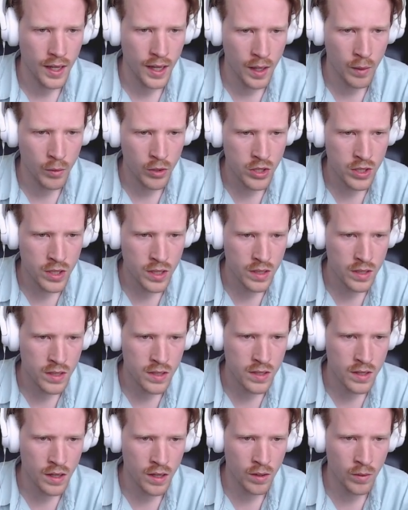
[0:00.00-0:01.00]
And we're just going to
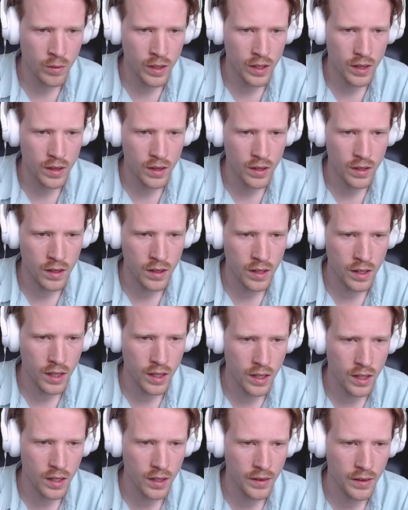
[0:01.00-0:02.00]
start with
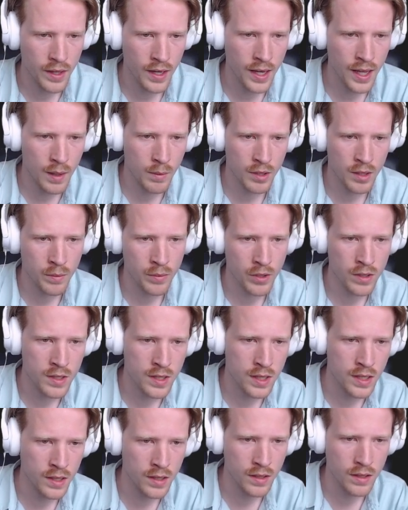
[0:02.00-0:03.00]
the name of the
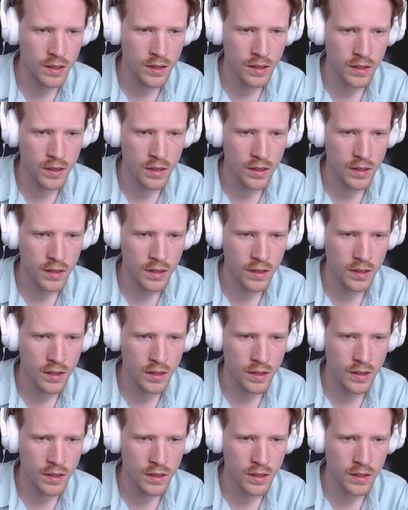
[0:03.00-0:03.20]
person.